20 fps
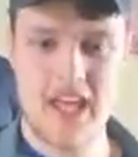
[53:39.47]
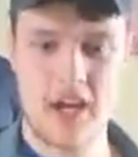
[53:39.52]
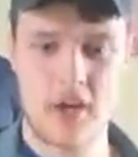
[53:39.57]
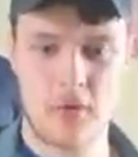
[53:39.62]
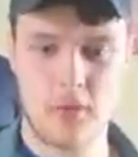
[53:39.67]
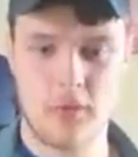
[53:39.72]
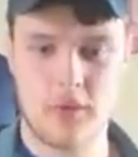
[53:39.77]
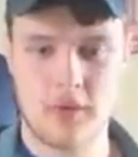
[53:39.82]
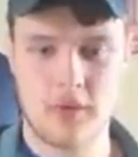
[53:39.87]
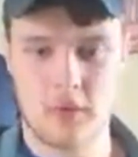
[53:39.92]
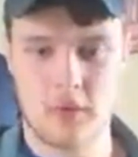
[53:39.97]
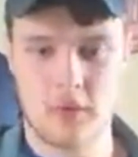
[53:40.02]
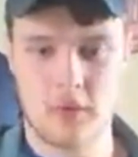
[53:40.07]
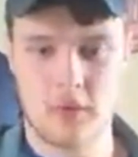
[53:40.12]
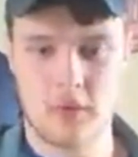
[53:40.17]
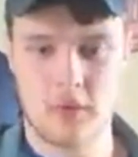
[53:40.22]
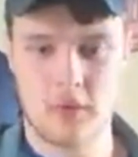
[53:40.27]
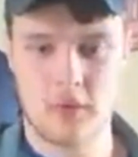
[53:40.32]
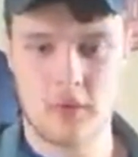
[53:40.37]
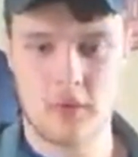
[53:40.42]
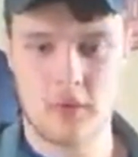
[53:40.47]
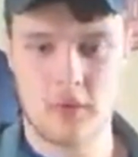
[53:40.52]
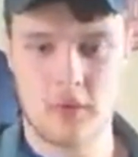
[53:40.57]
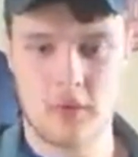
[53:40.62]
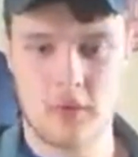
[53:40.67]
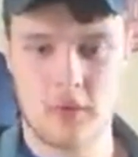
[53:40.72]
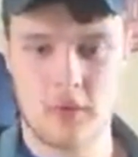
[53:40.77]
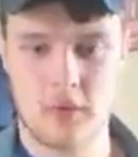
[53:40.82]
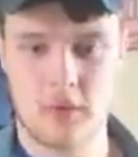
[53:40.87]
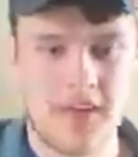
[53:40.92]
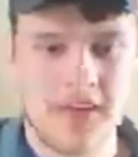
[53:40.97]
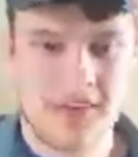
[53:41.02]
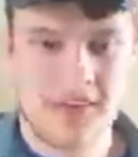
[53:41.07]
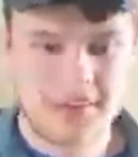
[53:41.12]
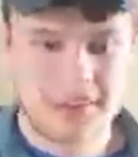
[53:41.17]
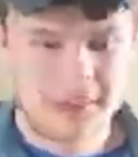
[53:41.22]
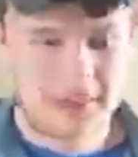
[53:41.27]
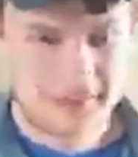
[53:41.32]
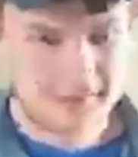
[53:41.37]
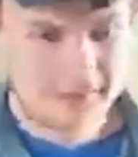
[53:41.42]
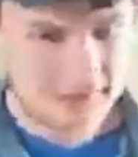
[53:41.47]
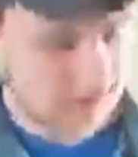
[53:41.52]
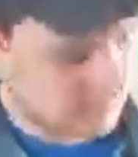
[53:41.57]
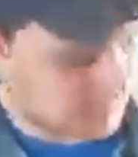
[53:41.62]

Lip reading: That'll work, I guess.